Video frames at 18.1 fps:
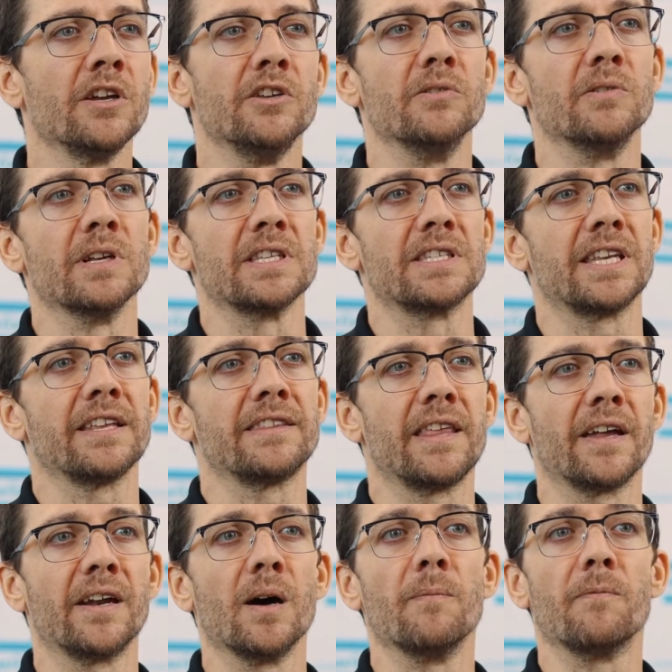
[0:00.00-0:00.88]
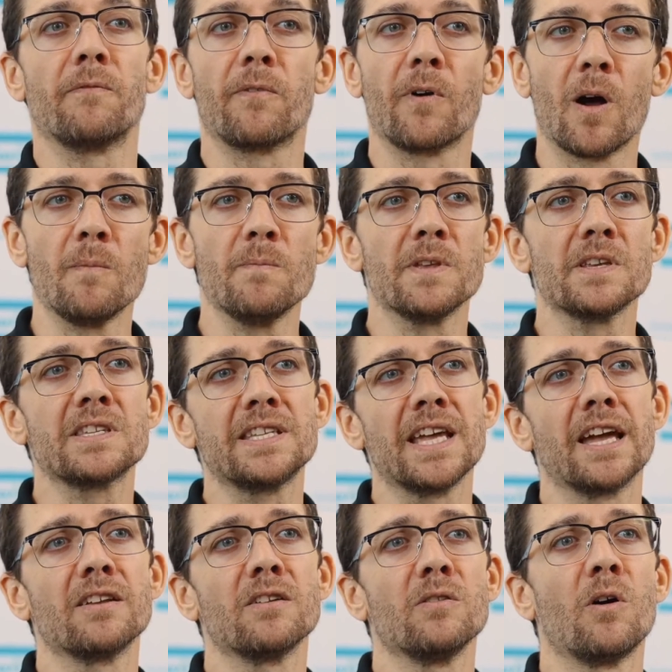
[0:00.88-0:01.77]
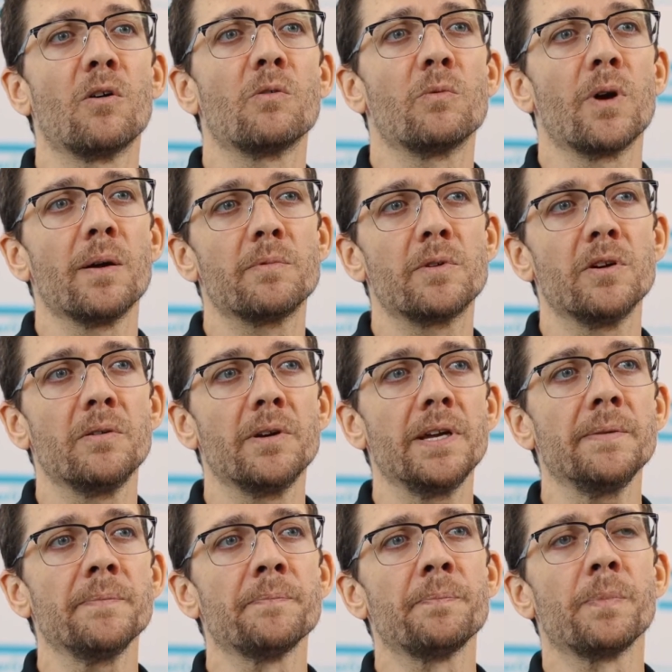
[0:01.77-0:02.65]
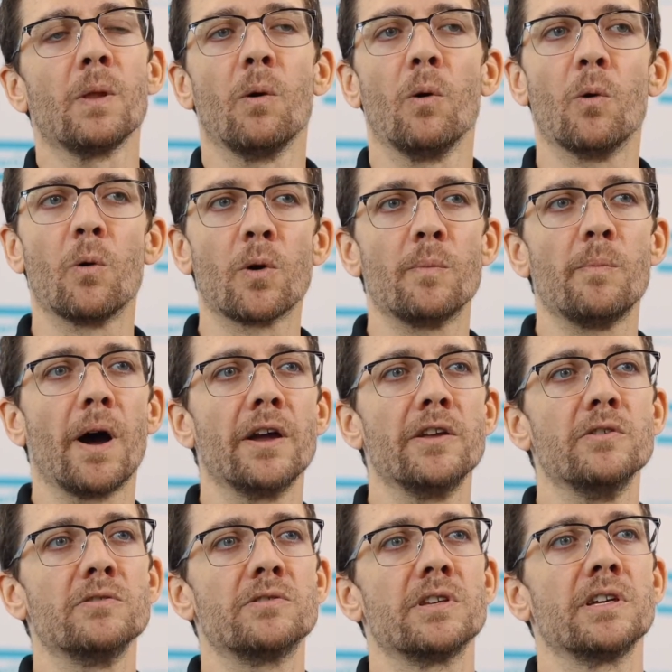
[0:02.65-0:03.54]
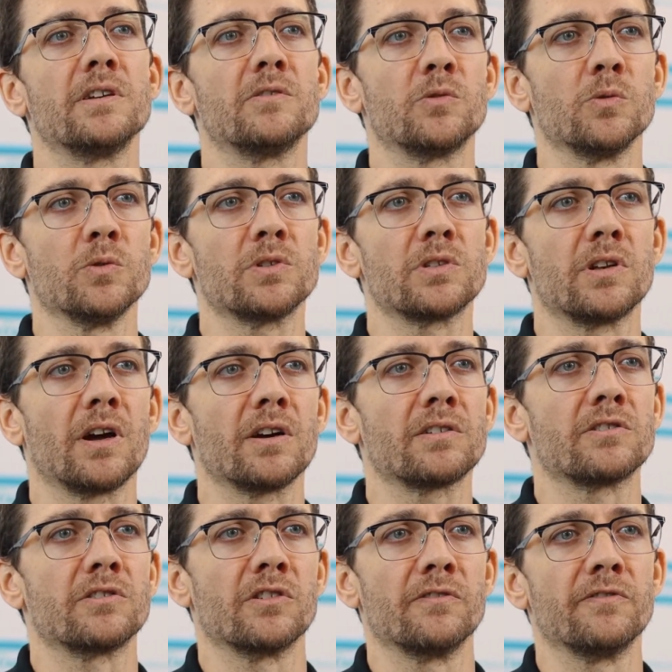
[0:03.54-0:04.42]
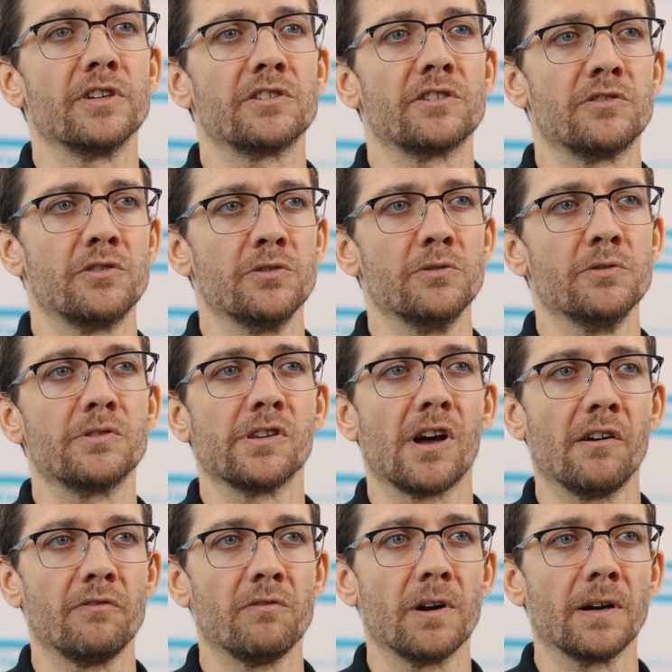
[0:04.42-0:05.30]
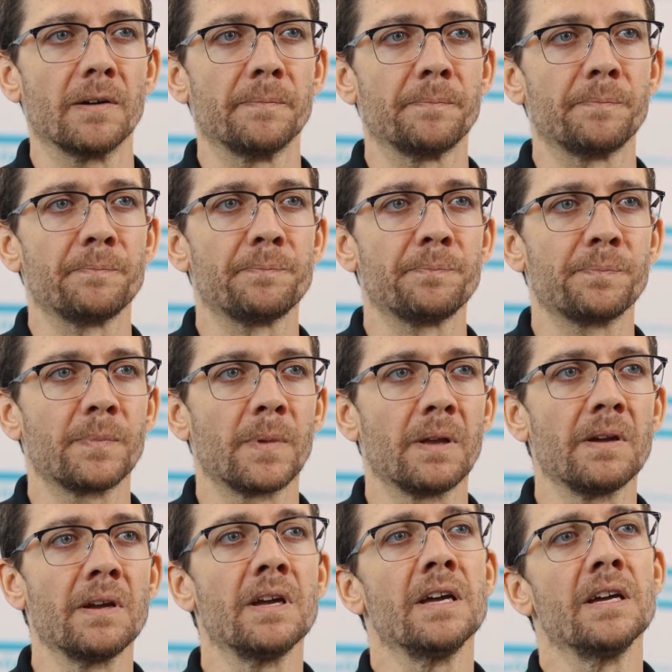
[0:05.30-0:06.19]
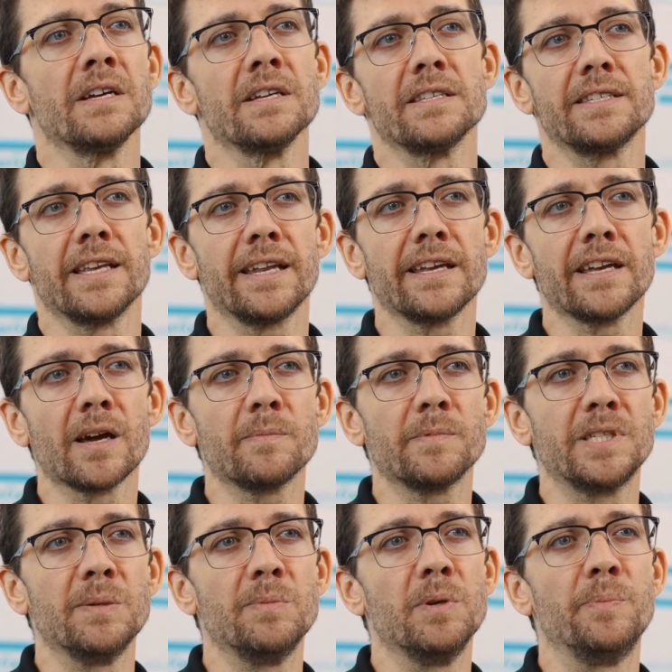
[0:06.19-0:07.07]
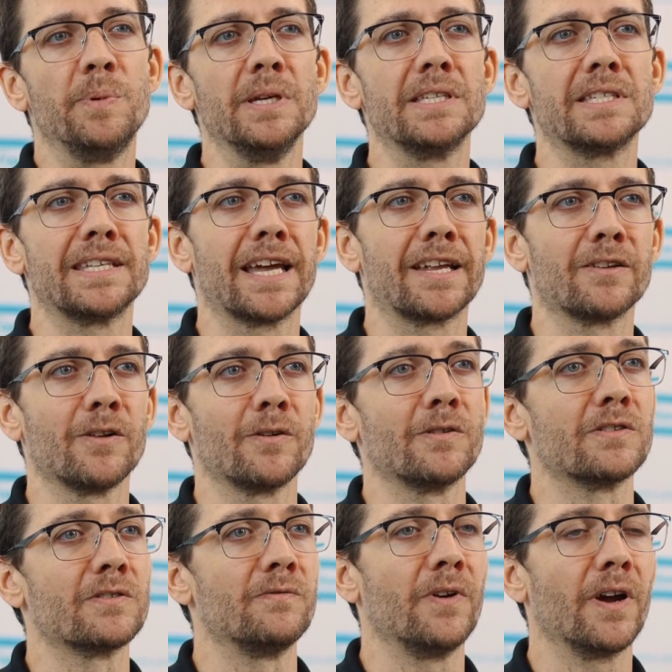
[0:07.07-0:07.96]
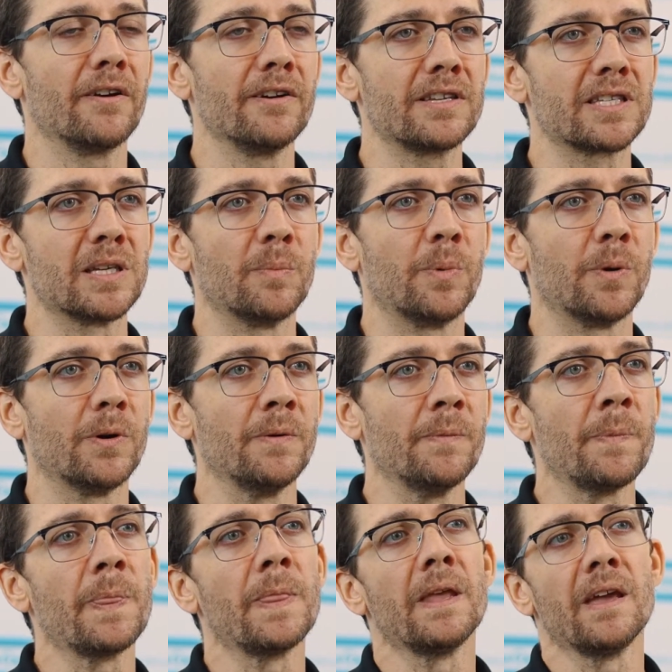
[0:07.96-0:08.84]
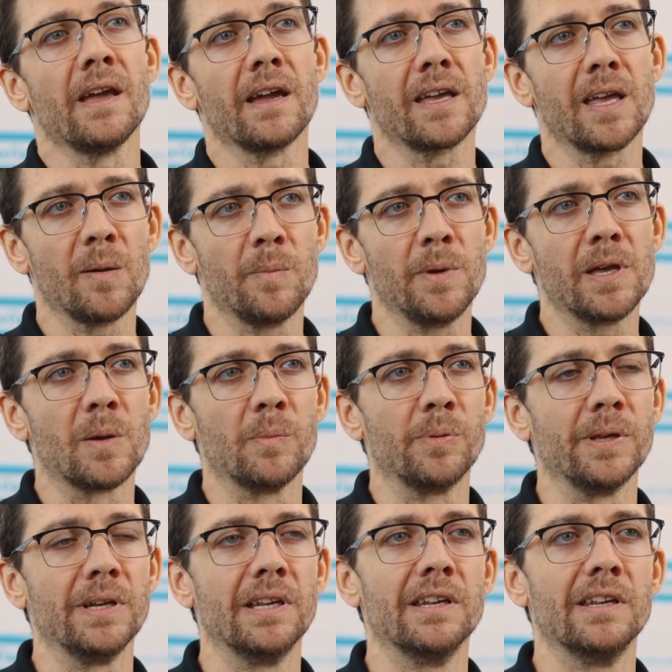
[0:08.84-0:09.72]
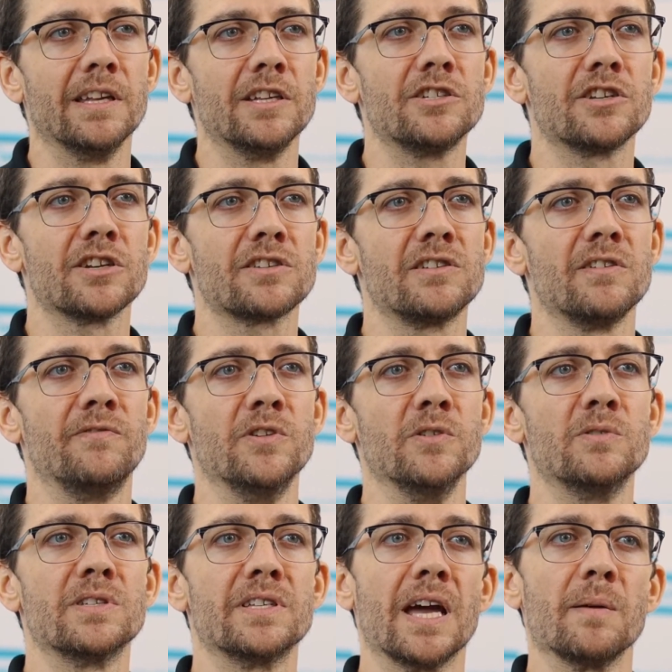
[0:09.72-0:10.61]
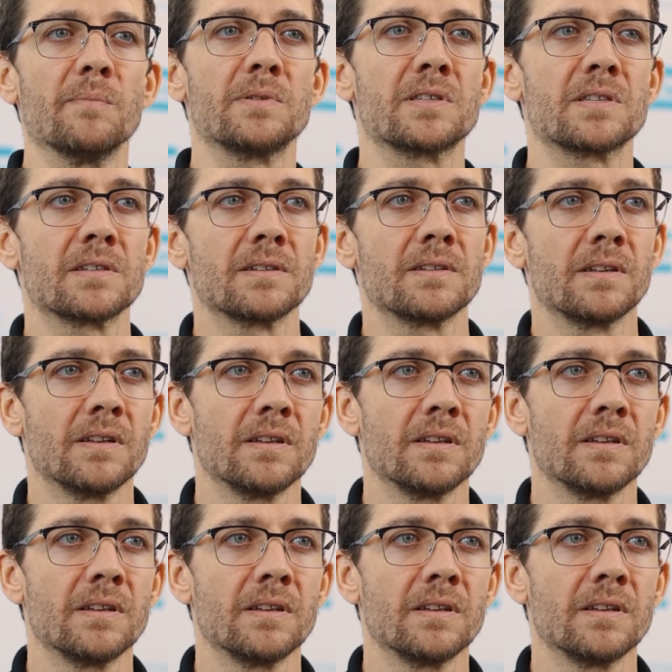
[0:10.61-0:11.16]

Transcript: you can set that up from the standalone web GUI or by using ToolsTalk Service 2 software. Setting up TBP standalone is very simple and can be completed in just a few steps.